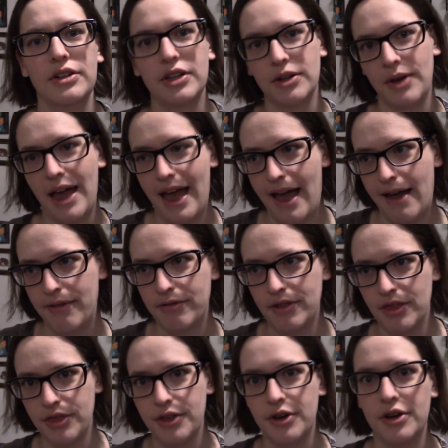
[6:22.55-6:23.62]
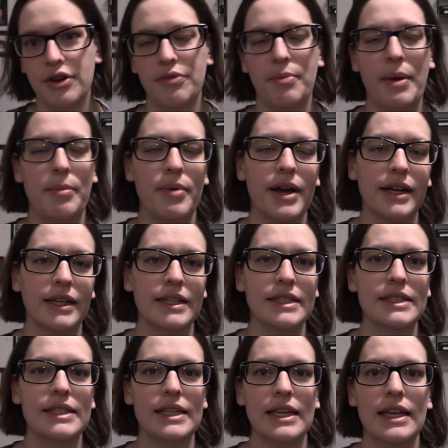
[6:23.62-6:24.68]
you know, half and third of my
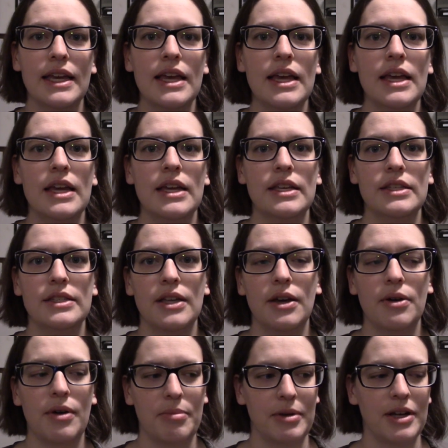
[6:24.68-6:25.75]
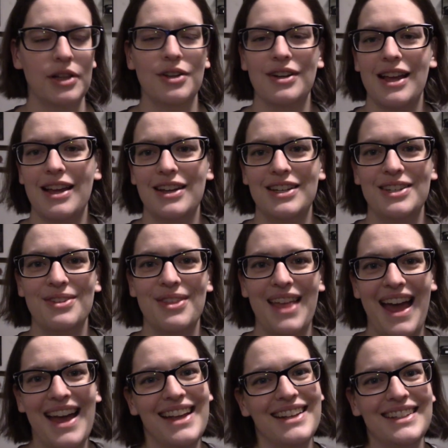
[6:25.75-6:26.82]
pregnancy. So I'm gonna learn how to do that.